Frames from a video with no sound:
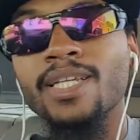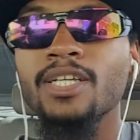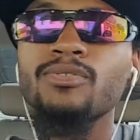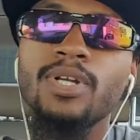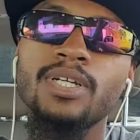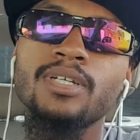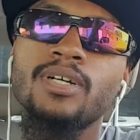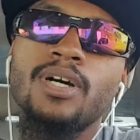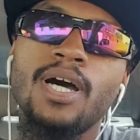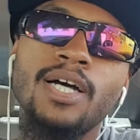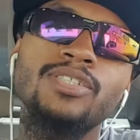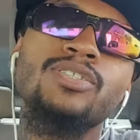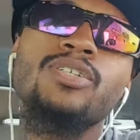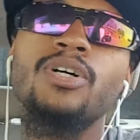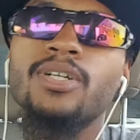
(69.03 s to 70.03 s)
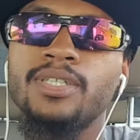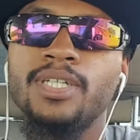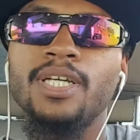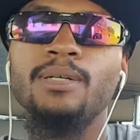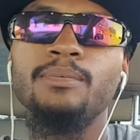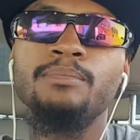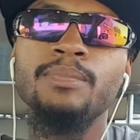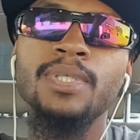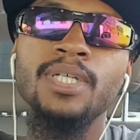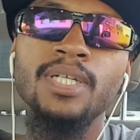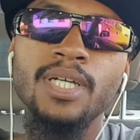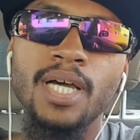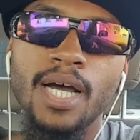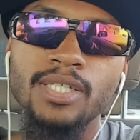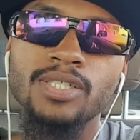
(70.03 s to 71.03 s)
what I should call the name.
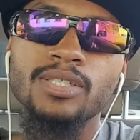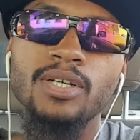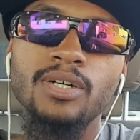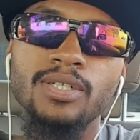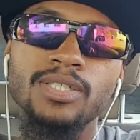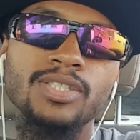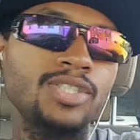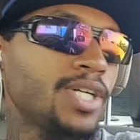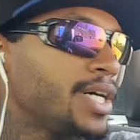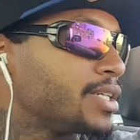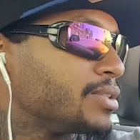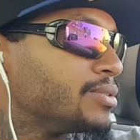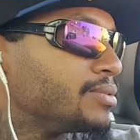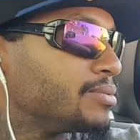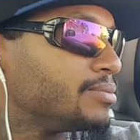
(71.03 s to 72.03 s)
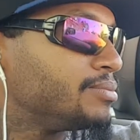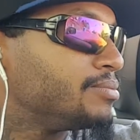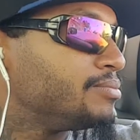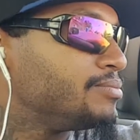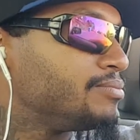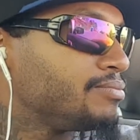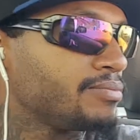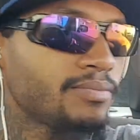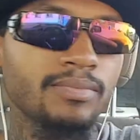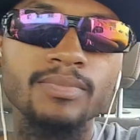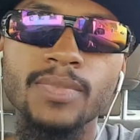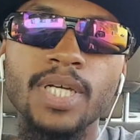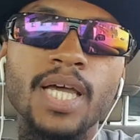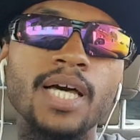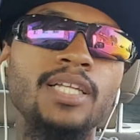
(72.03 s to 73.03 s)
I should call this channel
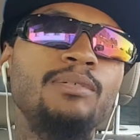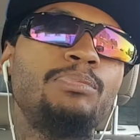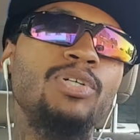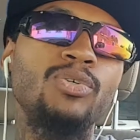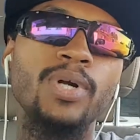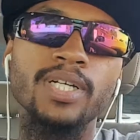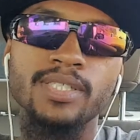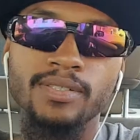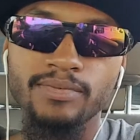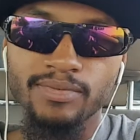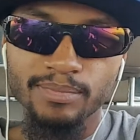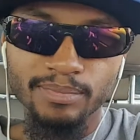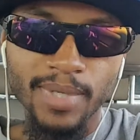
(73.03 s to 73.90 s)
Hella Progressive.